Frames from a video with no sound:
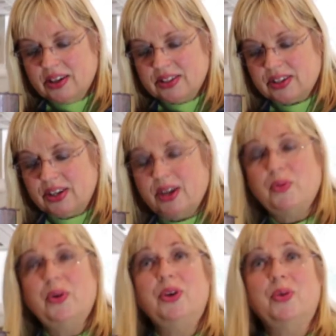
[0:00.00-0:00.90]
So now
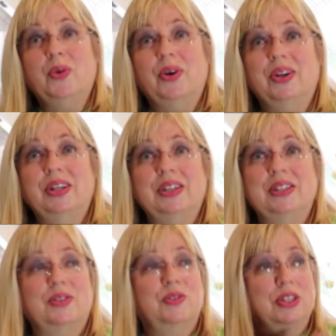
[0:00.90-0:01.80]
what you want is
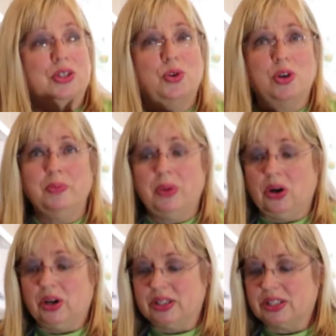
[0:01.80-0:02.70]
that it's all
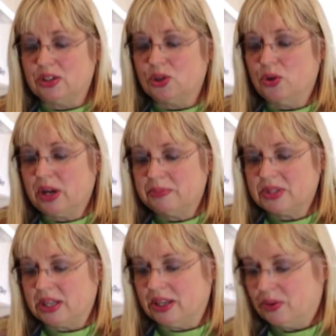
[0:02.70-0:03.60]
combined, so it's all come
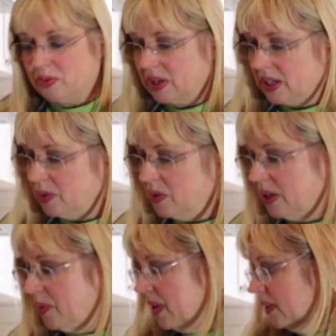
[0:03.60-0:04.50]
together really,
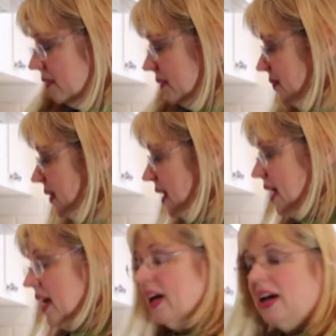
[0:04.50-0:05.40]
really well.
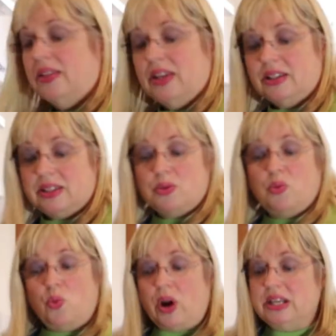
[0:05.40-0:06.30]
And that's
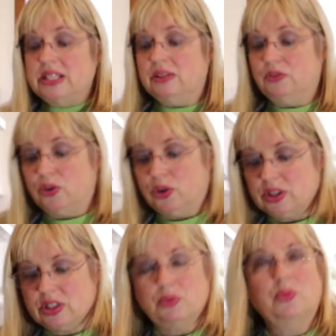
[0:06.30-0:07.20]
waiting for
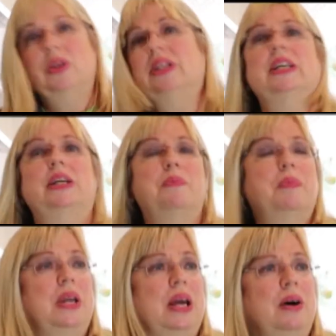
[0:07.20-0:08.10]
it to really
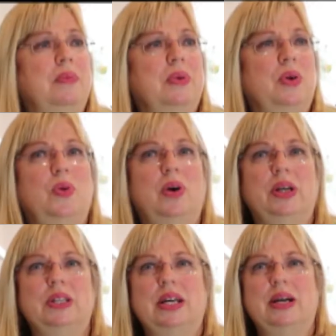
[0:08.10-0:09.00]
become
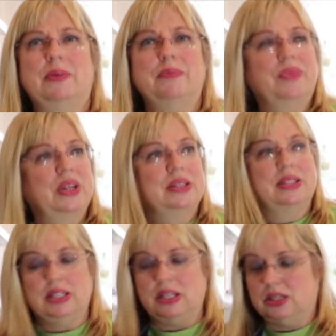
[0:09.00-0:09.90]
quite
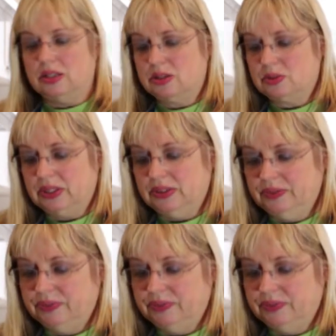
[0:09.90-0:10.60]
sticky as well.